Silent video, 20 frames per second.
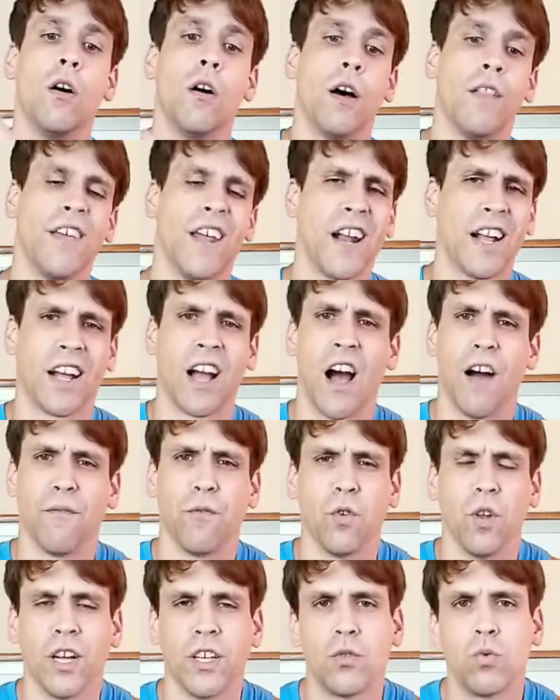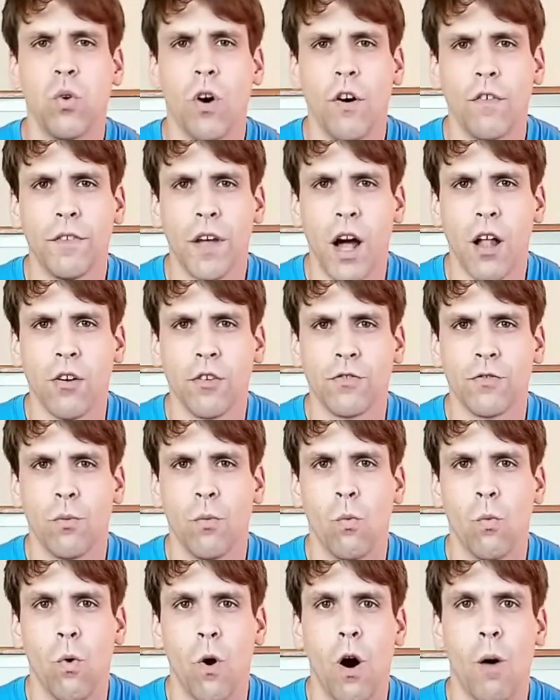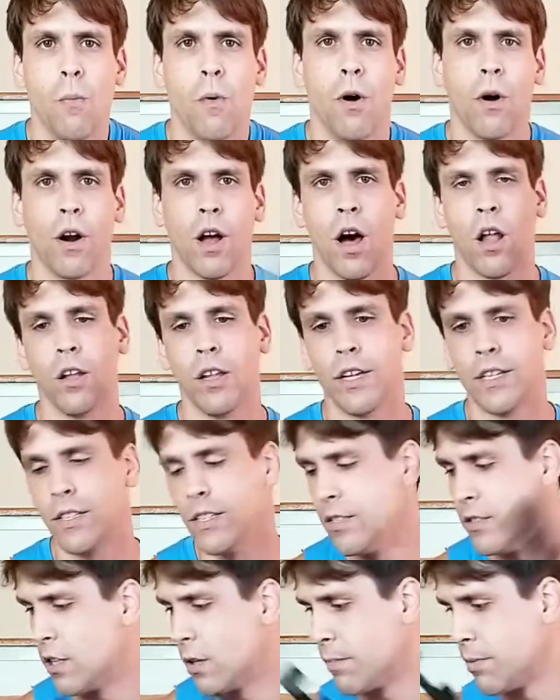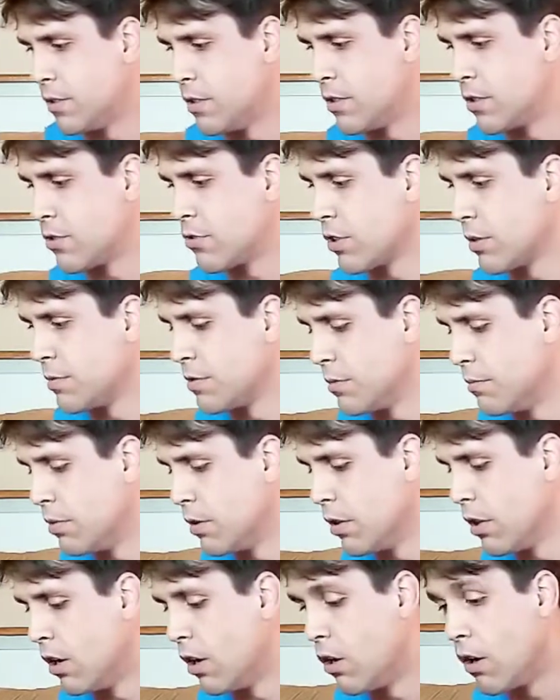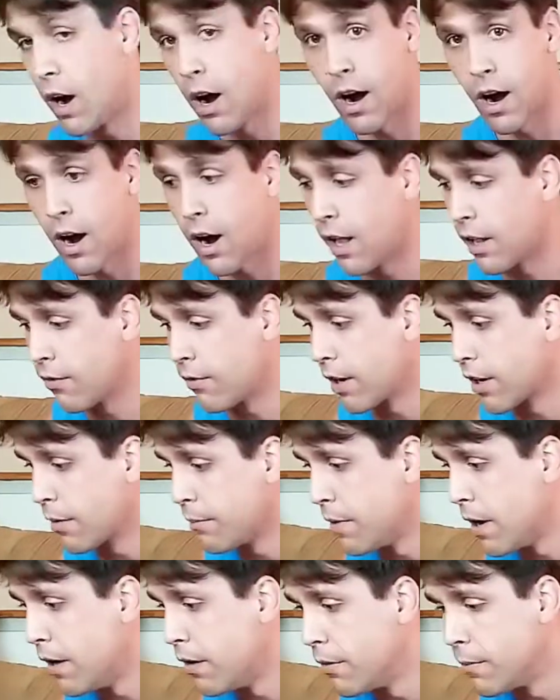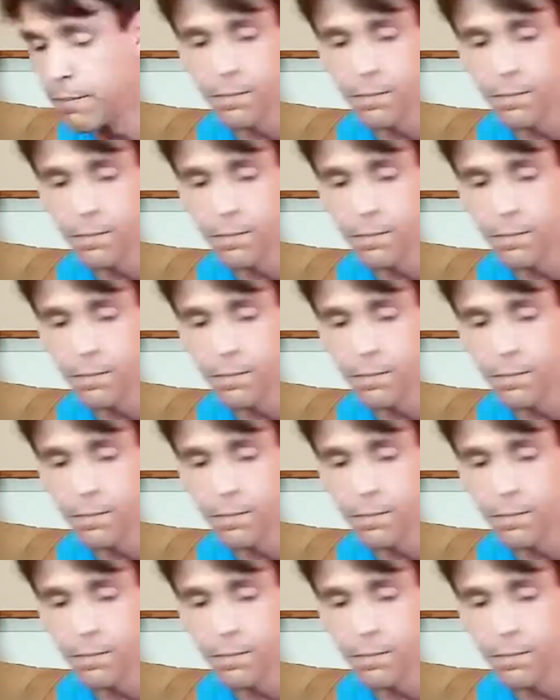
that I got for like $12 from Walmart. I'll link these up in the description below. I highly recommend them.